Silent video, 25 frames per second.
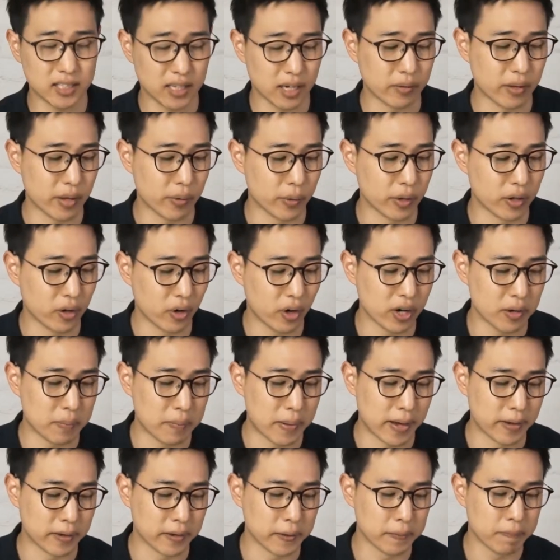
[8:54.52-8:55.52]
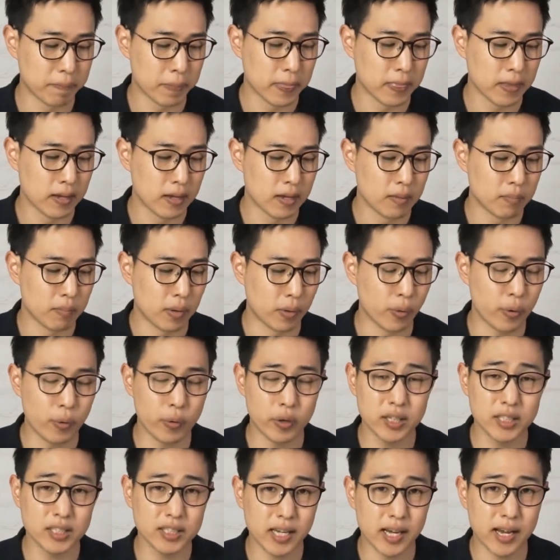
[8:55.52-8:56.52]
time that we learn about it. But we
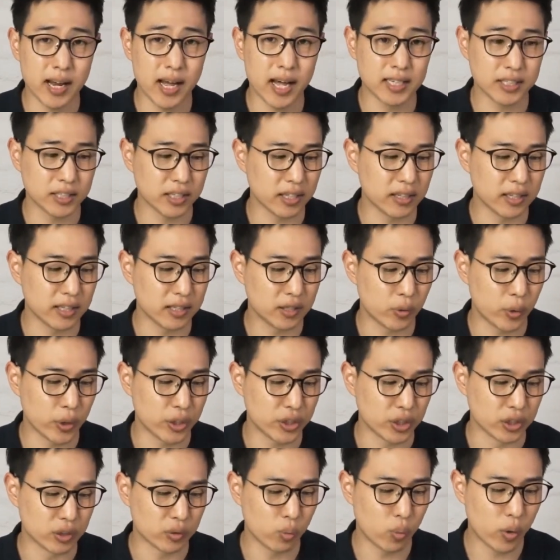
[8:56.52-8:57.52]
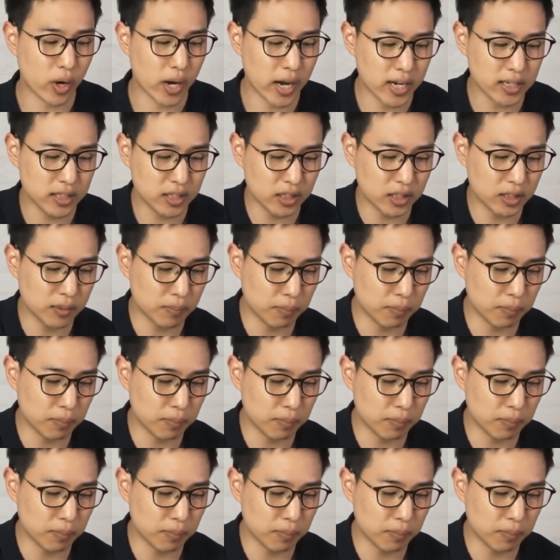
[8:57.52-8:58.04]
want to start asking these questions. Why is this